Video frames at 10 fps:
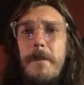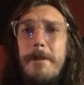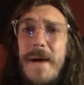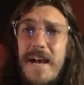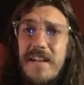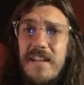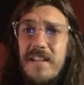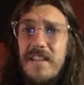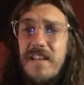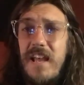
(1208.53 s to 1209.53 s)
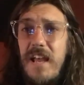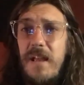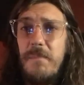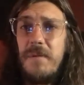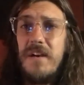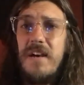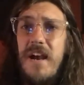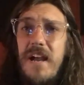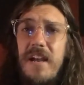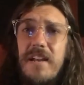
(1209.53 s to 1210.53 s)
backing the game,
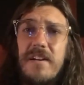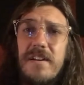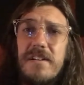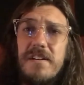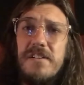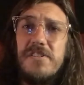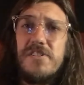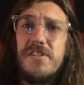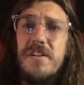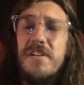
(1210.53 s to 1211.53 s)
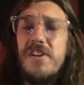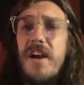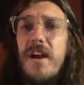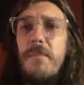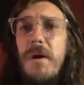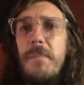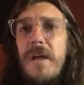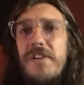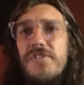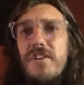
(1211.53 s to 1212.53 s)
and check out my
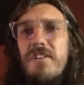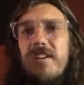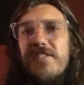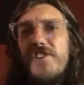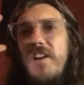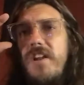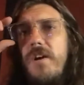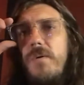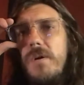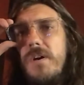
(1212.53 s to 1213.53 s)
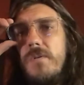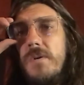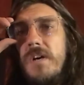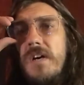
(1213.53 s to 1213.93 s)
Patreon, Shiny Ho Ho.